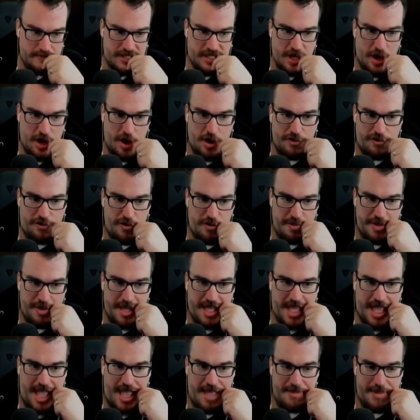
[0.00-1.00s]
Tofu
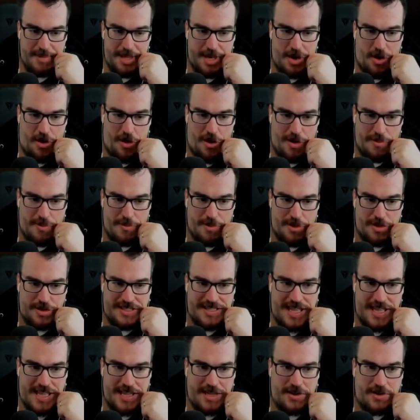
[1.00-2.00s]
became an armor
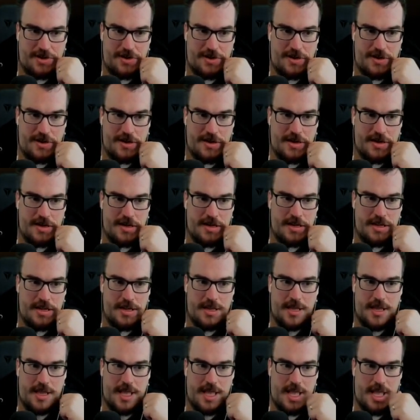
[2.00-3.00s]
tinker
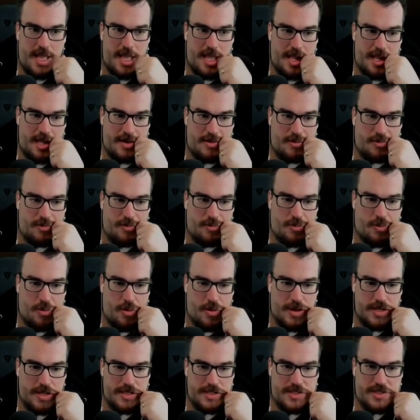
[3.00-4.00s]
and
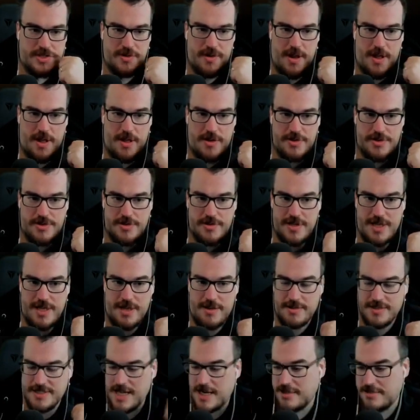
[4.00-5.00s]
Warren Scrounger.
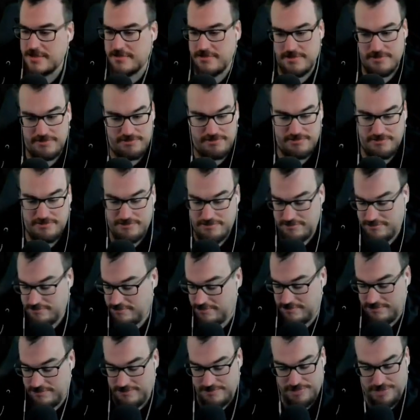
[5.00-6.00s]
That was actually
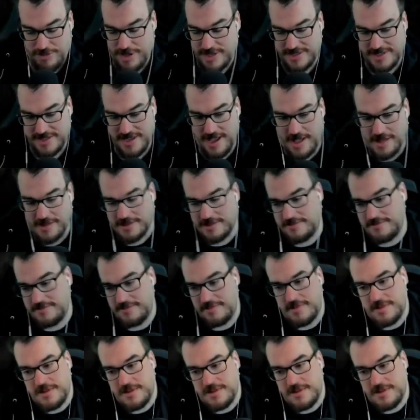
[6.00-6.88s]
pretty solid.